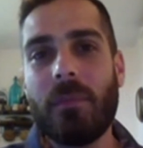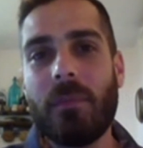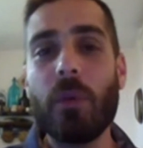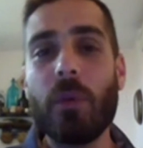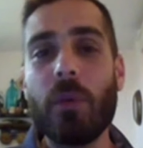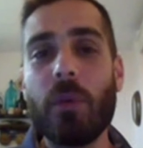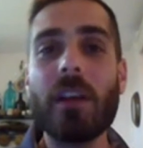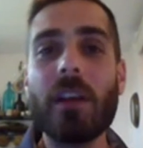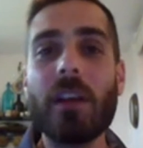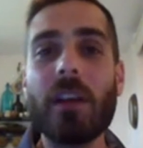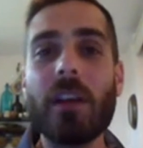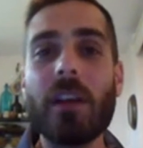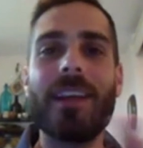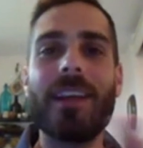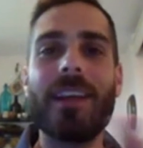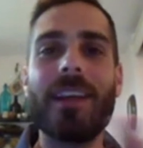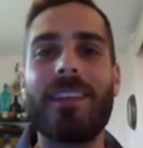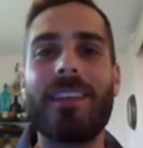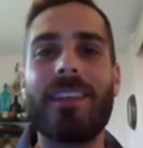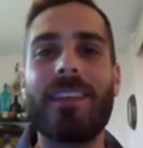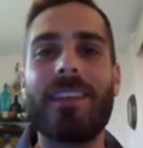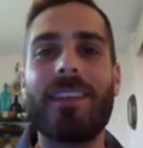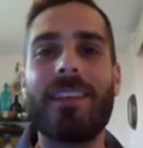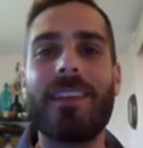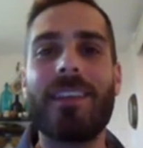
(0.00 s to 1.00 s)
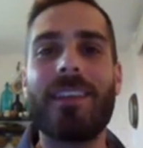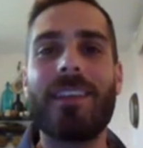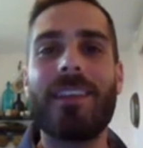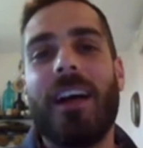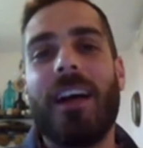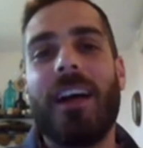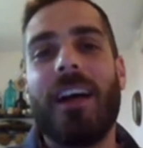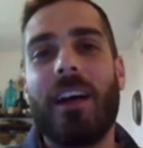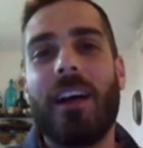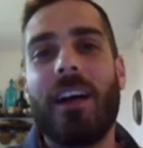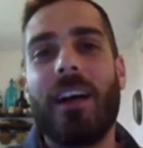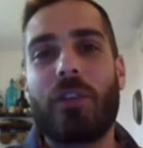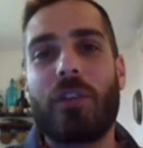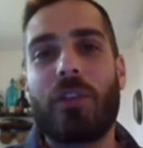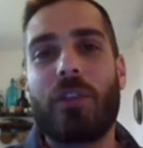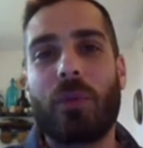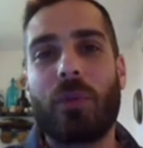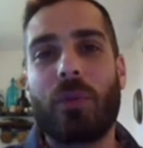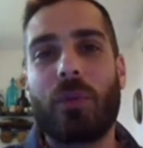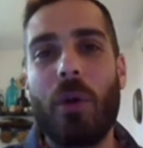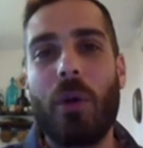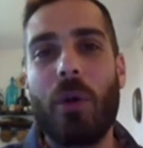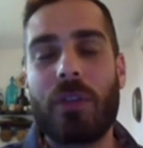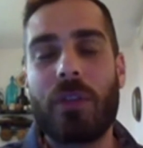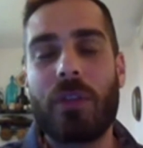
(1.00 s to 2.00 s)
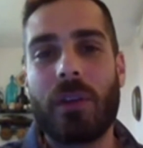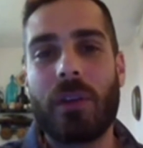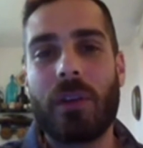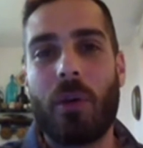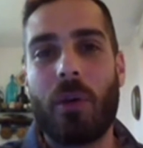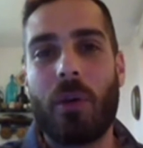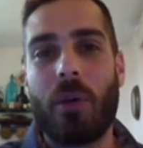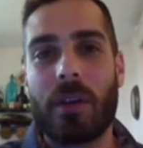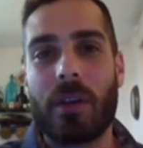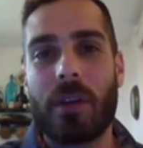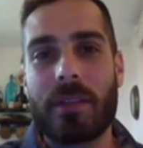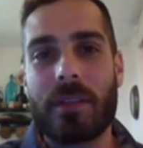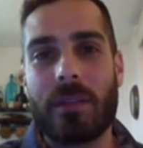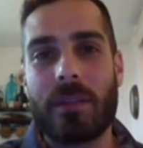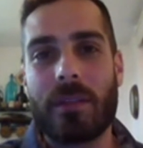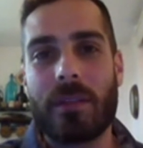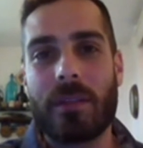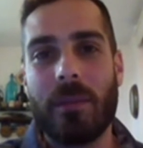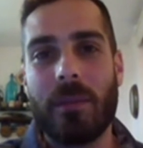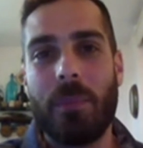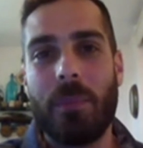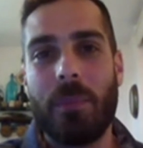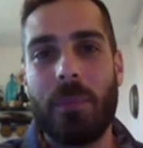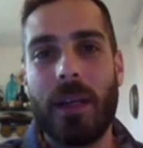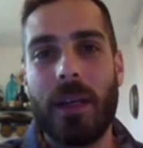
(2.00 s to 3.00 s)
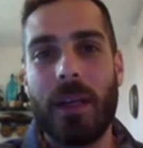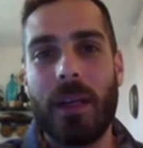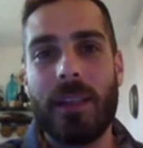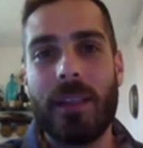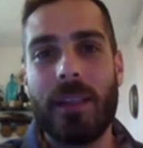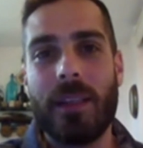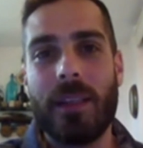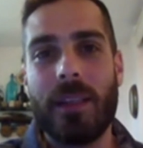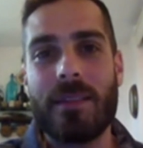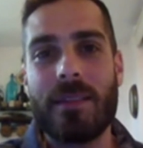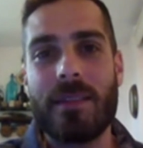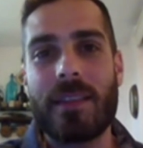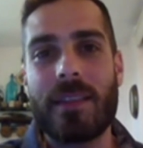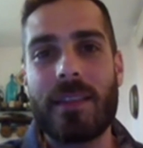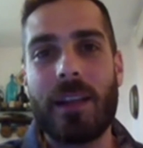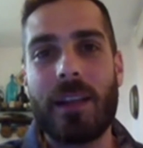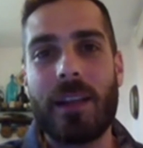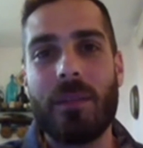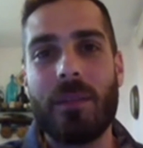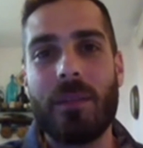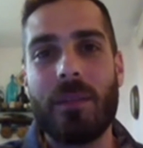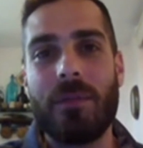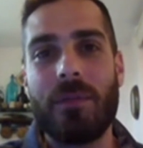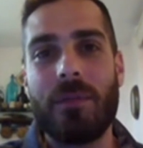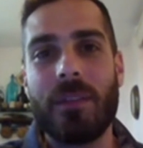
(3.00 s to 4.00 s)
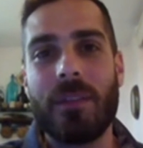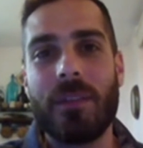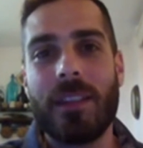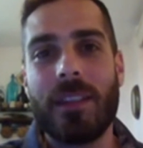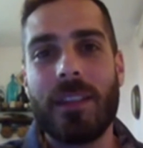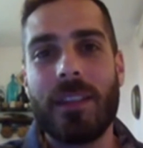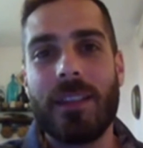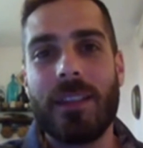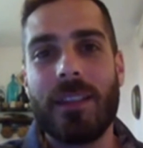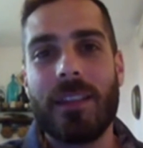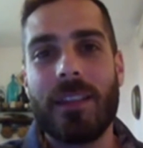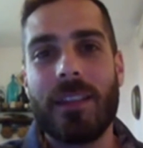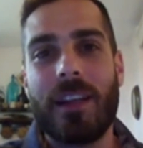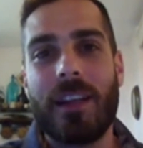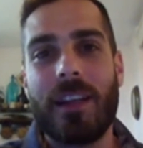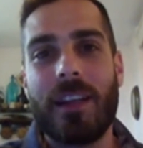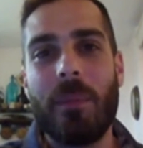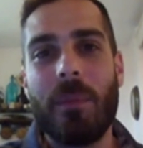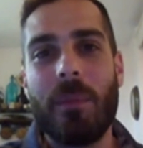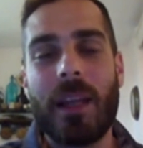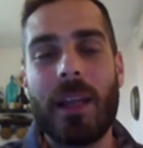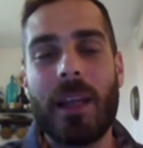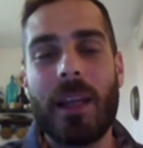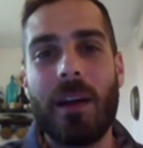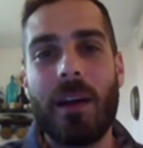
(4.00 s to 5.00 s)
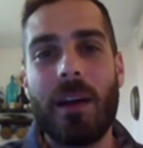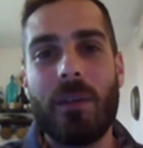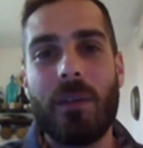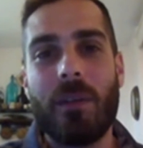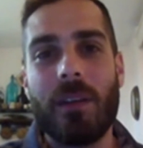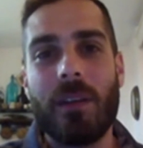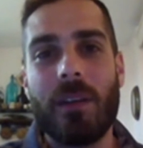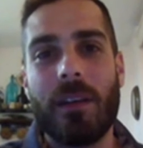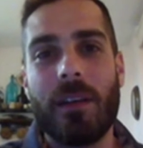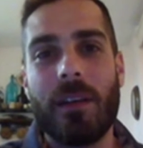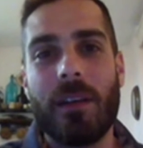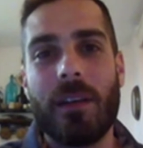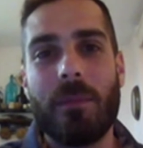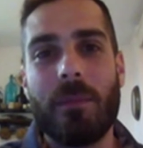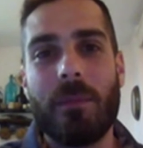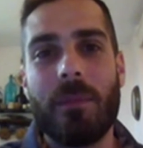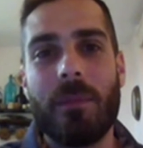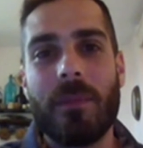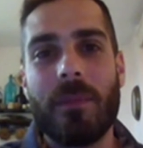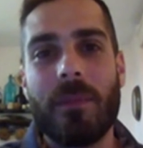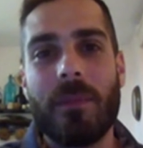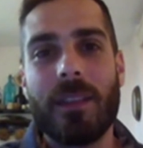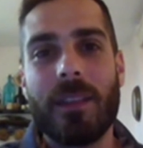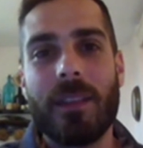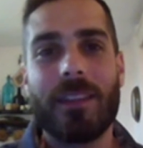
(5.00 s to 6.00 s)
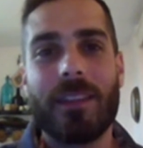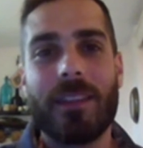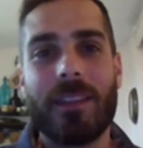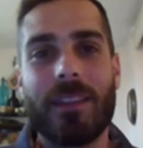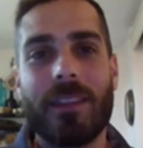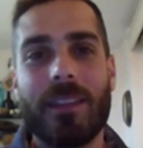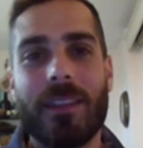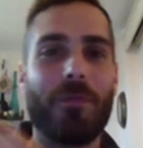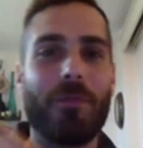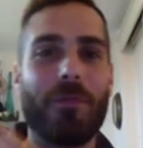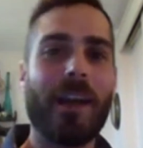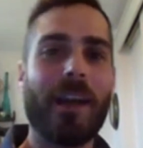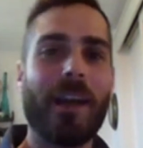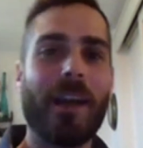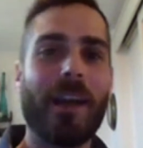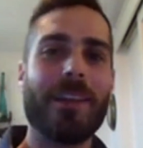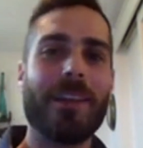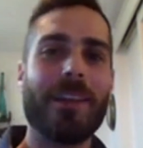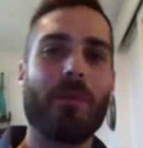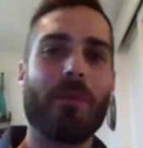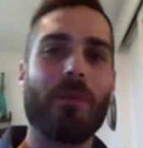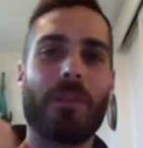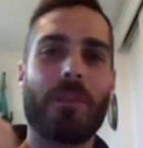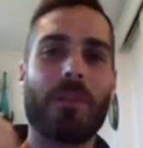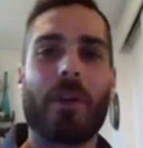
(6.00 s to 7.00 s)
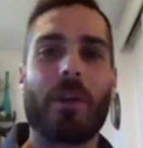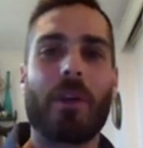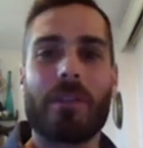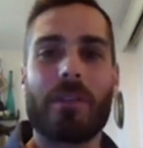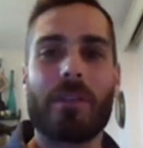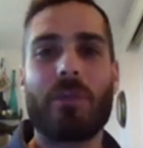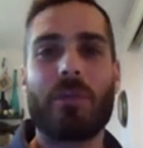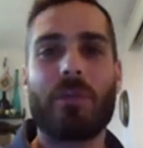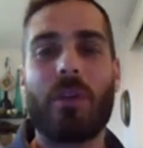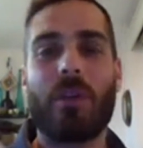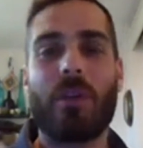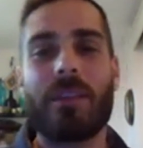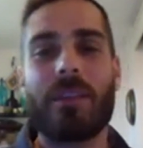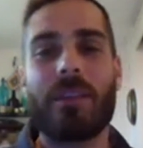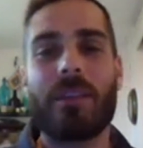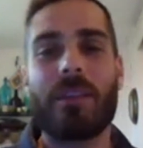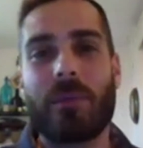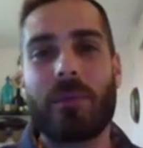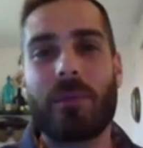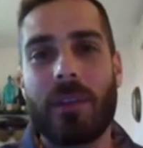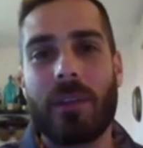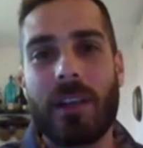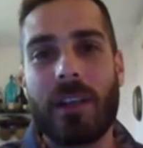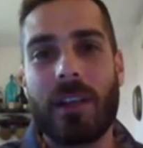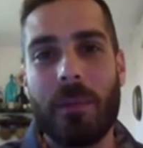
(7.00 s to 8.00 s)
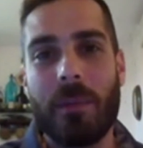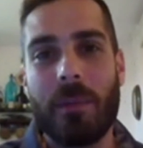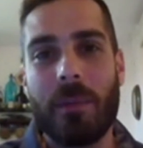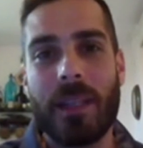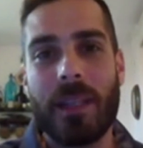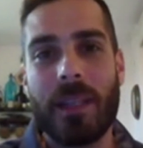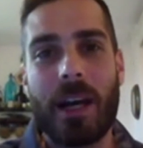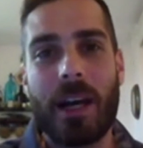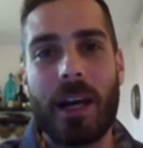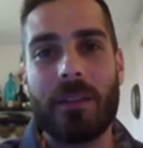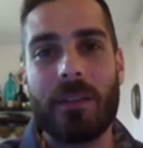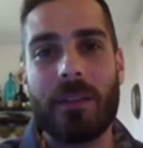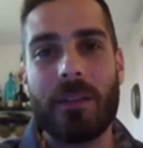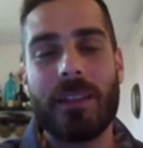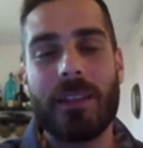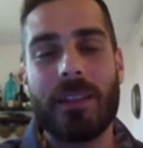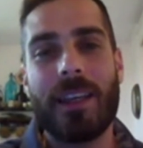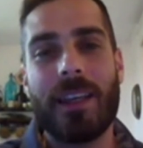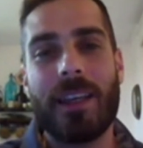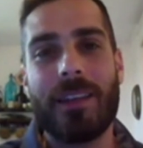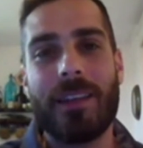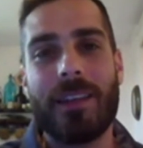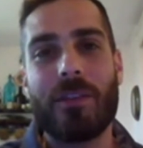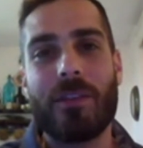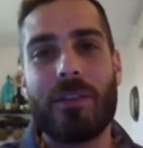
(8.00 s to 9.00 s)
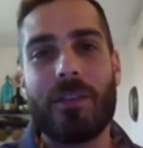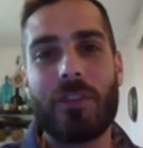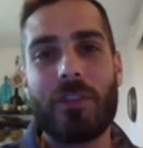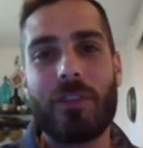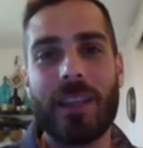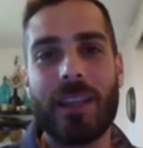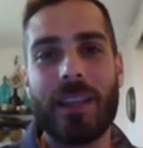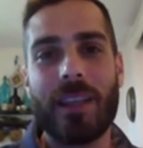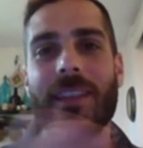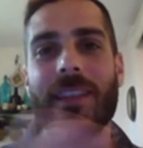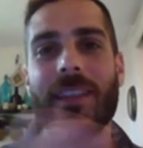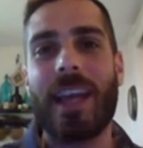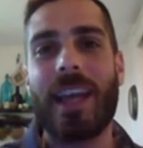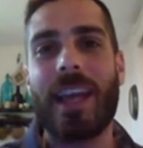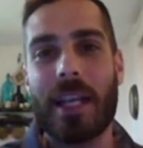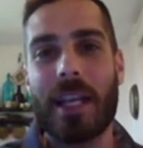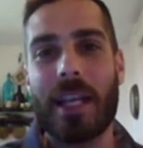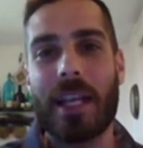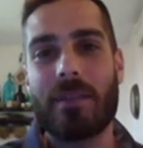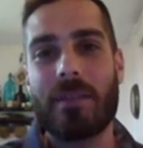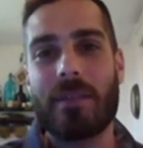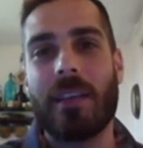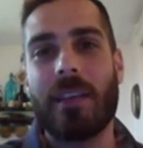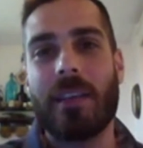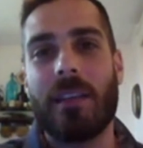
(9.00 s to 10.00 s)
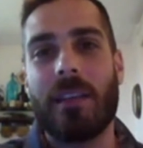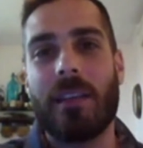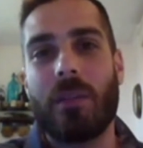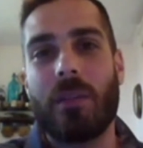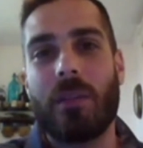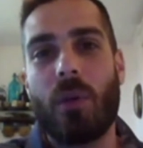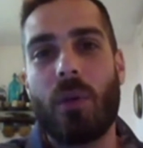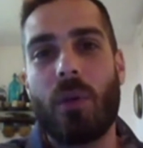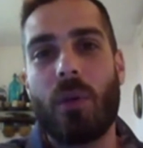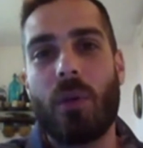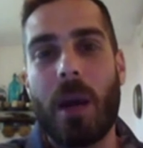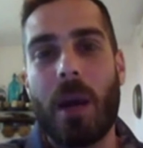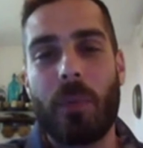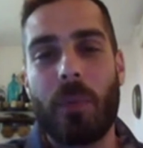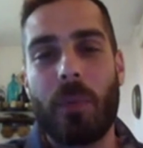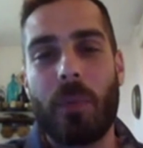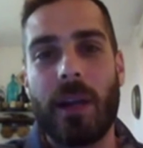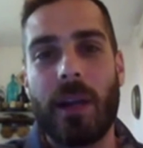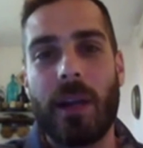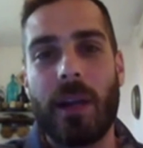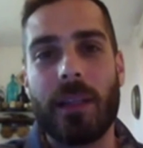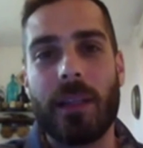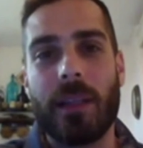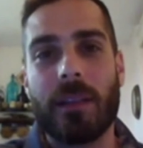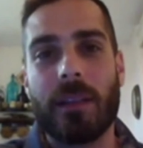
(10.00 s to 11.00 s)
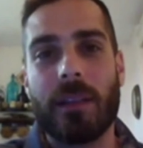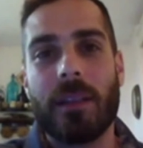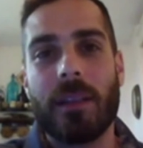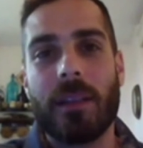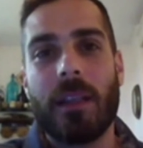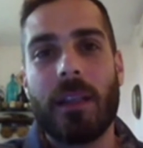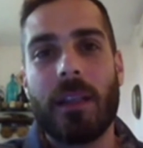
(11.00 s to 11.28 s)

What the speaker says: We're like a Trojan horse, but instead of coming out fighting with our swords, we're coming out and shaking hands and cooperating.